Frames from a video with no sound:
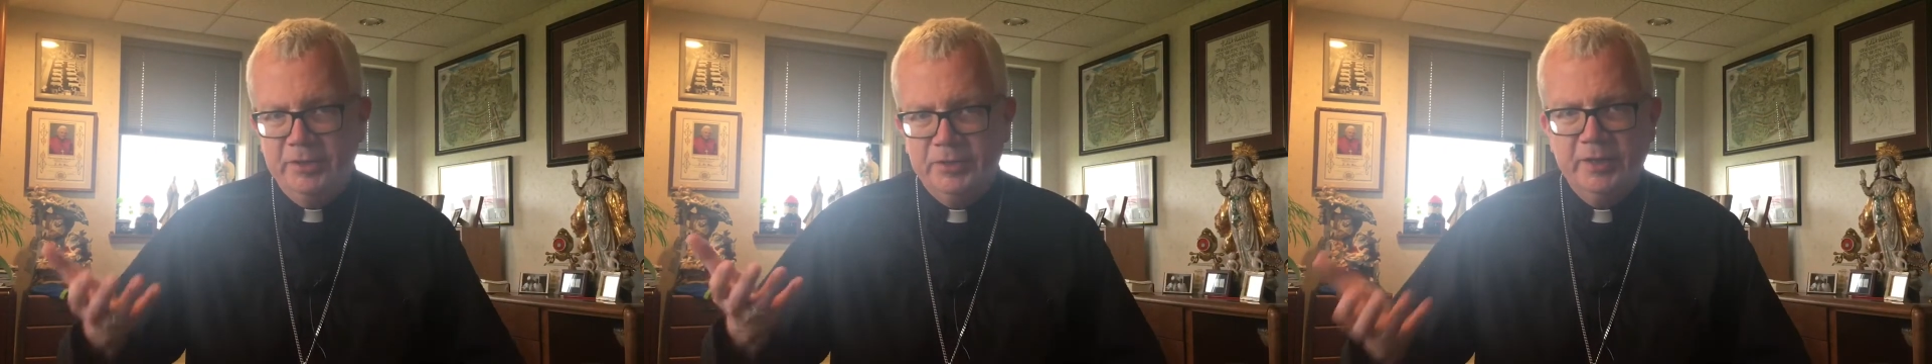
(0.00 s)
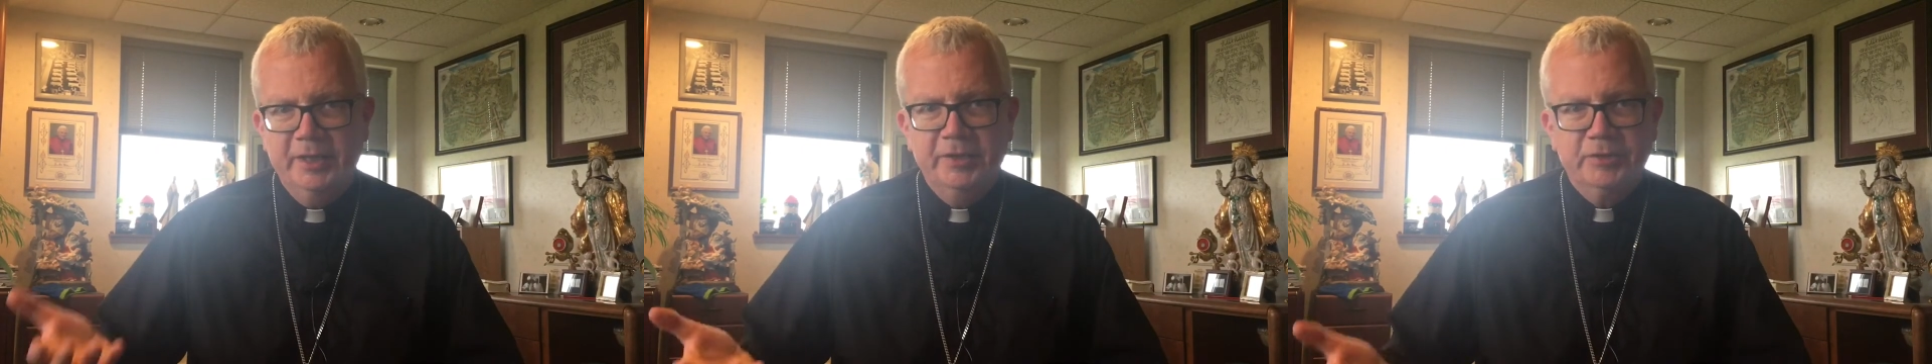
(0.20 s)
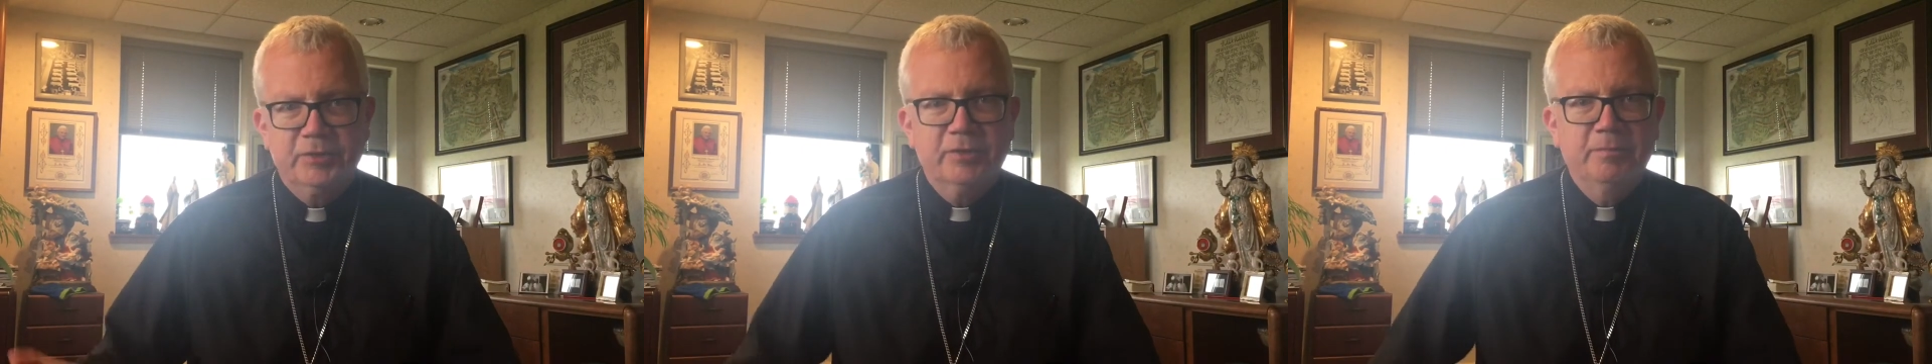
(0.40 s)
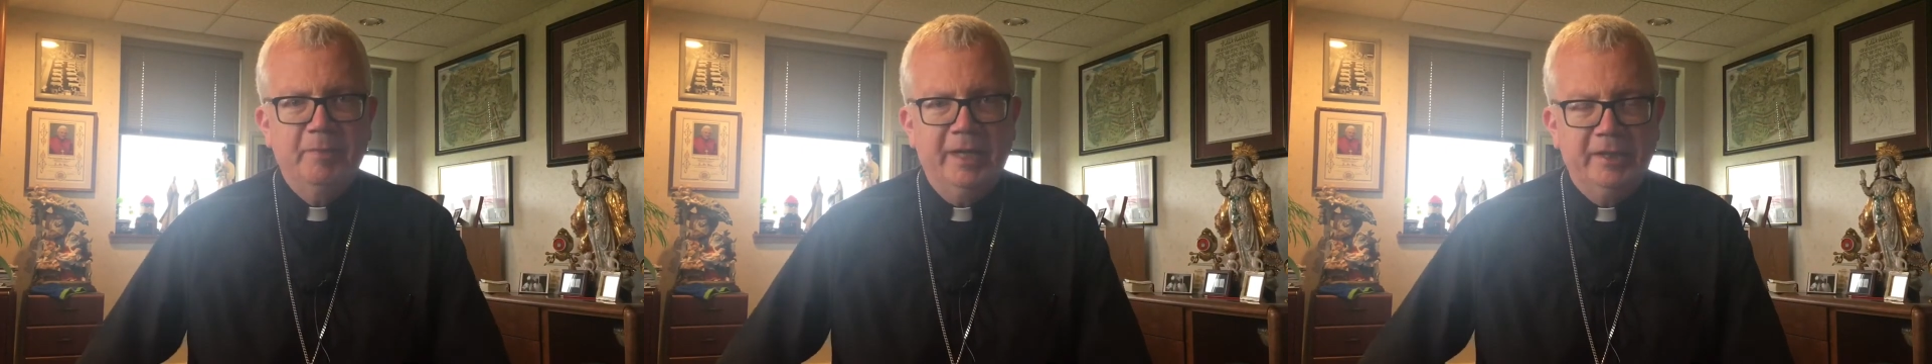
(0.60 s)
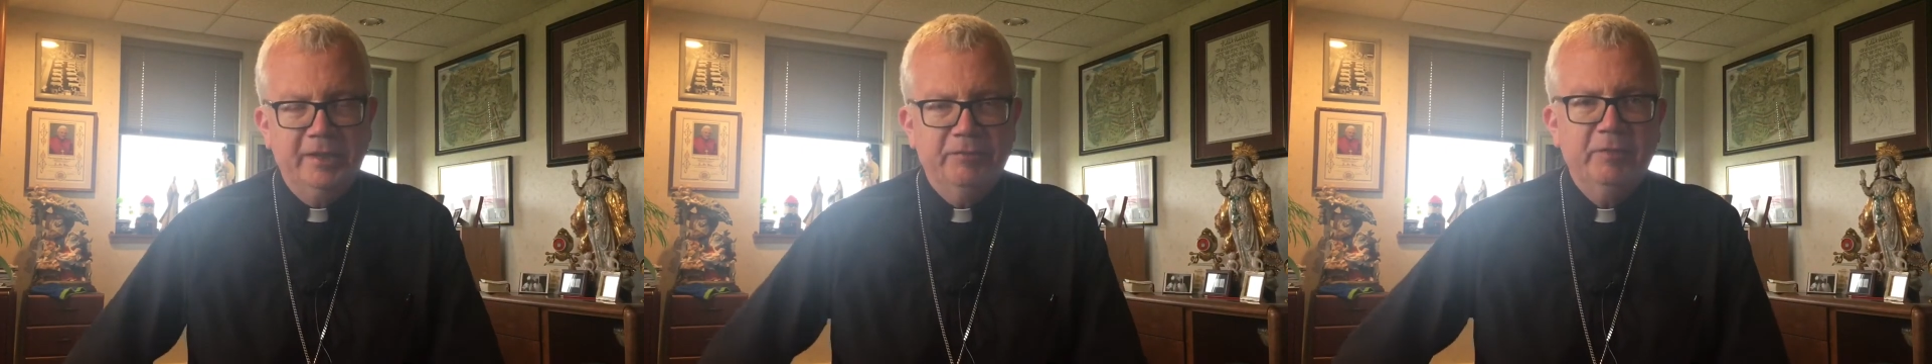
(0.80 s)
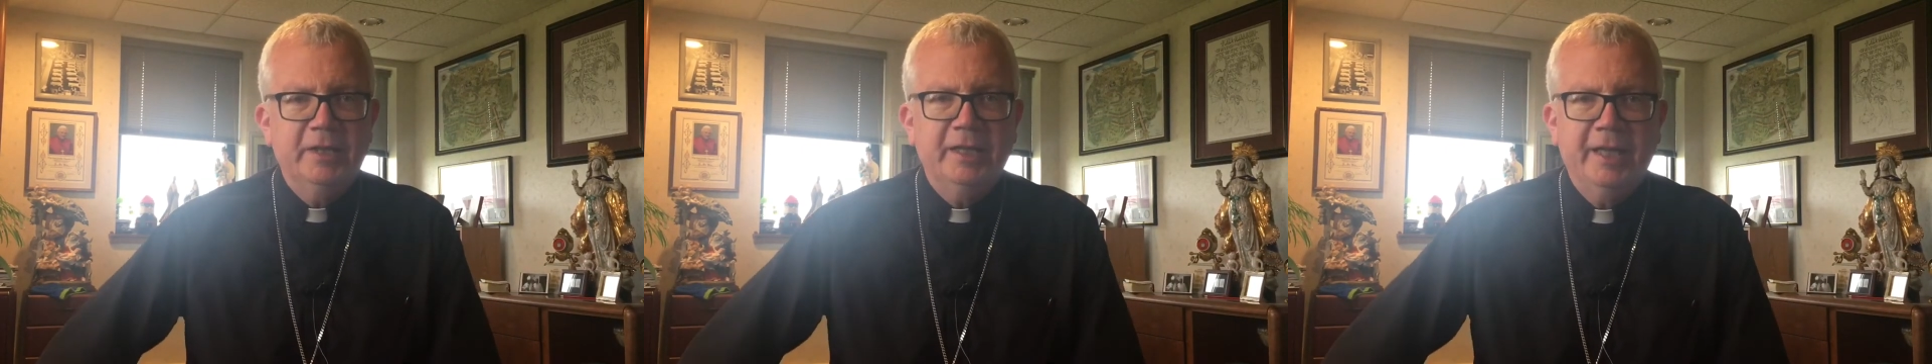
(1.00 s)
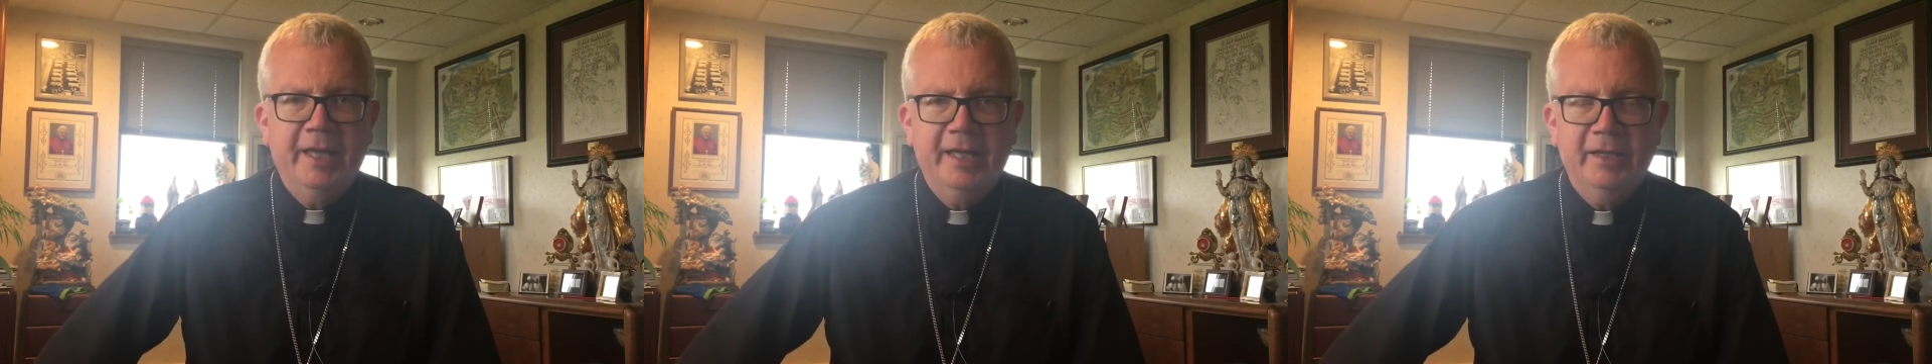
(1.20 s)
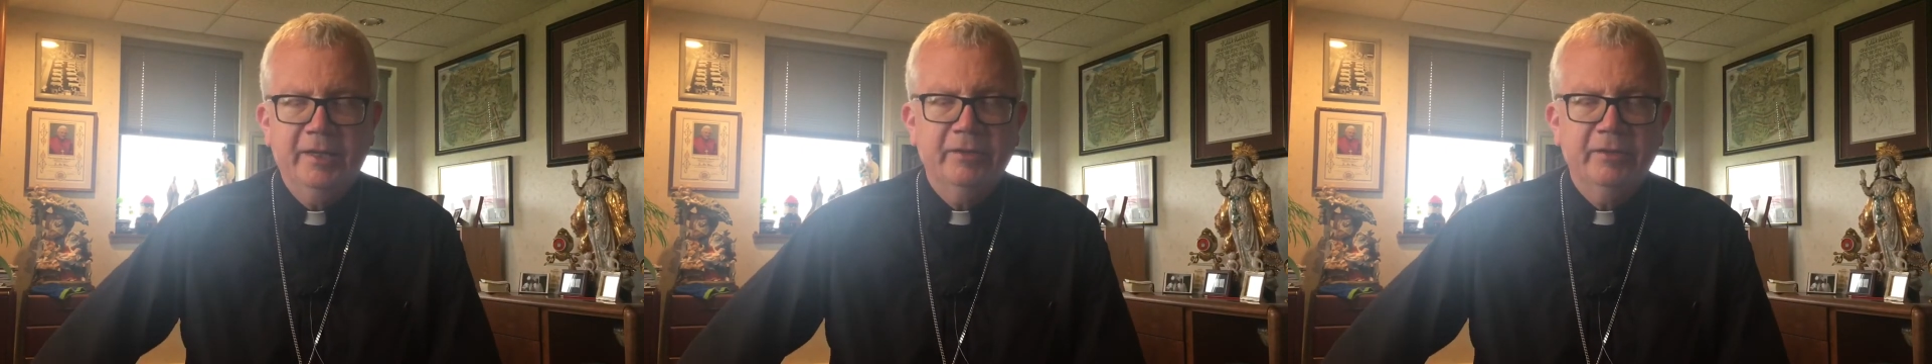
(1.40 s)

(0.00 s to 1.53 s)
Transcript: sings her Magnificat